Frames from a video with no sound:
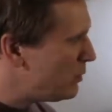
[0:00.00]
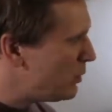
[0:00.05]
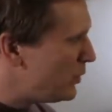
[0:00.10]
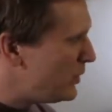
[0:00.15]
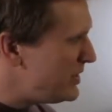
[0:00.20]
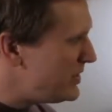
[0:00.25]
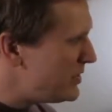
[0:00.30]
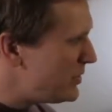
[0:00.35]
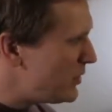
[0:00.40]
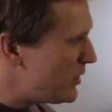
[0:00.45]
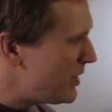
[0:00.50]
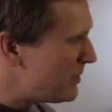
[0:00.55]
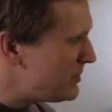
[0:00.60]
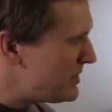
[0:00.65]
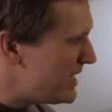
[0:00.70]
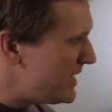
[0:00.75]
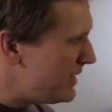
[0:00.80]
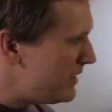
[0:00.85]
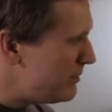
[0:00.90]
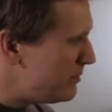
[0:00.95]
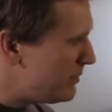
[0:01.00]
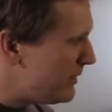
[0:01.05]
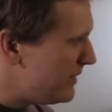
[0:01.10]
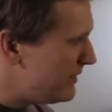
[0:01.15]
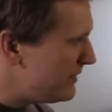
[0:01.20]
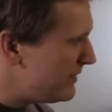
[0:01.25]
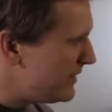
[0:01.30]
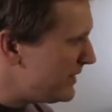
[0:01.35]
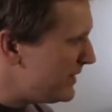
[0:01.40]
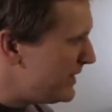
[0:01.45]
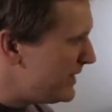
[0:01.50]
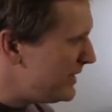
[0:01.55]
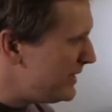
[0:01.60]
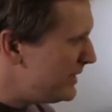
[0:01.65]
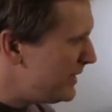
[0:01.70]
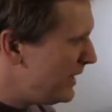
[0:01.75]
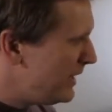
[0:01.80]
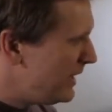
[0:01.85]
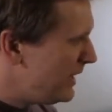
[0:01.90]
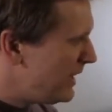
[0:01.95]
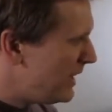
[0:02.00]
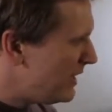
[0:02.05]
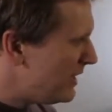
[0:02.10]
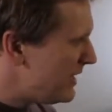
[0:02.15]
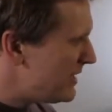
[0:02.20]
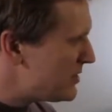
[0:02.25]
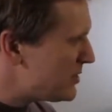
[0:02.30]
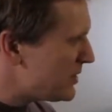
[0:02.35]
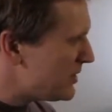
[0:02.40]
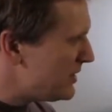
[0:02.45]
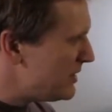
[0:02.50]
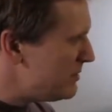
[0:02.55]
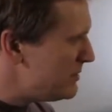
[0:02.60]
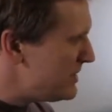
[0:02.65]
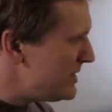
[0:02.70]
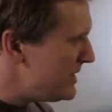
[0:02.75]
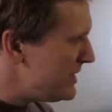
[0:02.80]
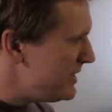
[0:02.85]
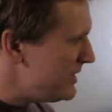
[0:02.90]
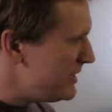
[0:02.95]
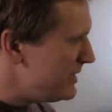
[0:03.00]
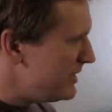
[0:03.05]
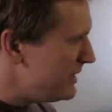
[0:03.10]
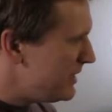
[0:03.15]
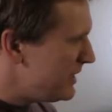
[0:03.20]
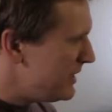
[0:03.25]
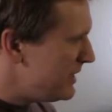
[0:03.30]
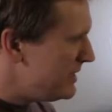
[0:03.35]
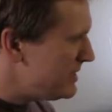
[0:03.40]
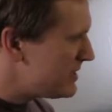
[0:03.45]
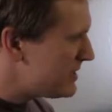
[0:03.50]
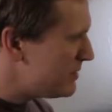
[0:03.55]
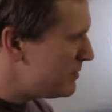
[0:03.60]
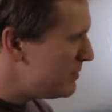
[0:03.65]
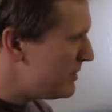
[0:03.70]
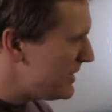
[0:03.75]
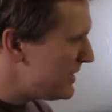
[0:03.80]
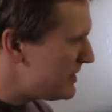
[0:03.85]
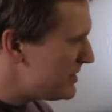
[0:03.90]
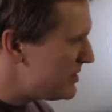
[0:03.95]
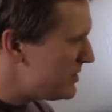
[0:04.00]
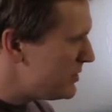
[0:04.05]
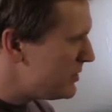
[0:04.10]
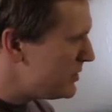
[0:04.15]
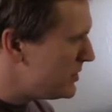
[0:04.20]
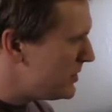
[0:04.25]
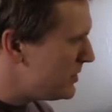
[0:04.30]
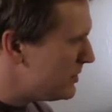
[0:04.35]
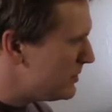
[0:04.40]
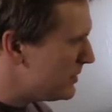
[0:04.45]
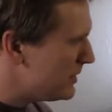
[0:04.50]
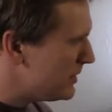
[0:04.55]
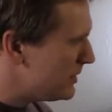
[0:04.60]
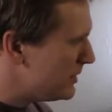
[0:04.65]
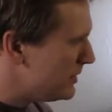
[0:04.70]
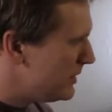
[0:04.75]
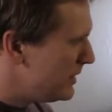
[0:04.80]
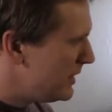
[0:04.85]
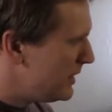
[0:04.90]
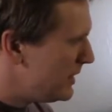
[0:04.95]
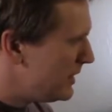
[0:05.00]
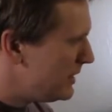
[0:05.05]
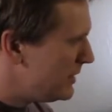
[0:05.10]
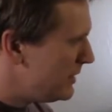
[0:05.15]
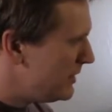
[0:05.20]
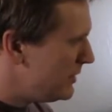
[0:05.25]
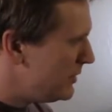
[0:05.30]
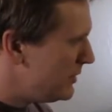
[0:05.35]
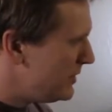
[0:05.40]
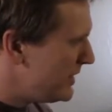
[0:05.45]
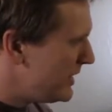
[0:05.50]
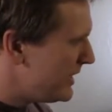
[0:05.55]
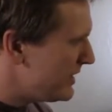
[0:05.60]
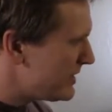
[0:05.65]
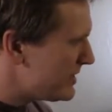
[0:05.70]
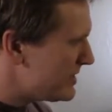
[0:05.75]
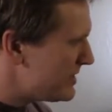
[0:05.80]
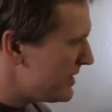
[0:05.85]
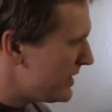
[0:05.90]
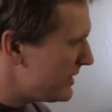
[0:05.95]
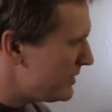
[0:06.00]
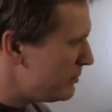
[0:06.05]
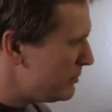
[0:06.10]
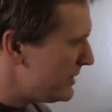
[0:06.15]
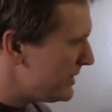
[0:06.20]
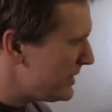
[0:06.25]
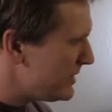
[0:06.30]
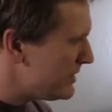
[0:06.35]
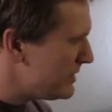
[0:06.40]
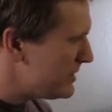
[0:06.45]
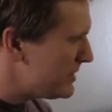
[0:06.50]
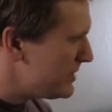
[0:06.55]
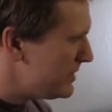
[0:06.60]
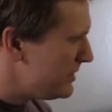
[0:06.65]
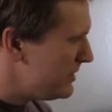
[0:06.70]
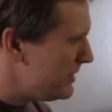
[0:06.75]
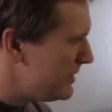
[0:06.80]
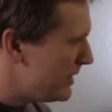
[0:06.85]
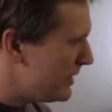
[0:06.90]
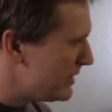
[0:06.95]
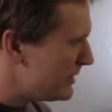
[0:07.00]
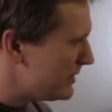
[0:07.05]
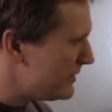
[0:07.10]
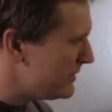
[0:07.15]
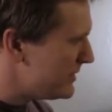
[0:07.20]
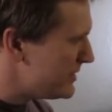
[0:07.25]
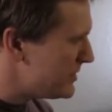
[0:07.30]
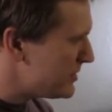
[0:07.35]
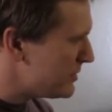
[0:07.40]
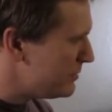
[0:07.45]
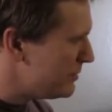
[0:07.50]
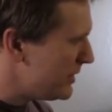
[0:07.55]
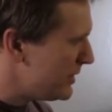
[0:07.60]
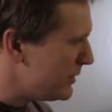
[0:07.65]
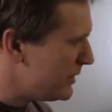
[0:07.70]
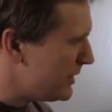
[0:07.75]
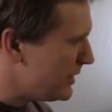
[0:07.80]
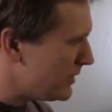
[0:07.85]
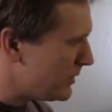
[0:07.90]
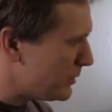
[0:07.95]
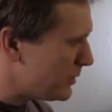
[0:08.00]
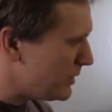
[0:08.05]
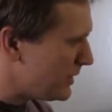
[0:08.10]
We do update it monthly. Electrical MD, he's the biggest YouTuber. New Tech, second biggest. Dr. Venture, been around a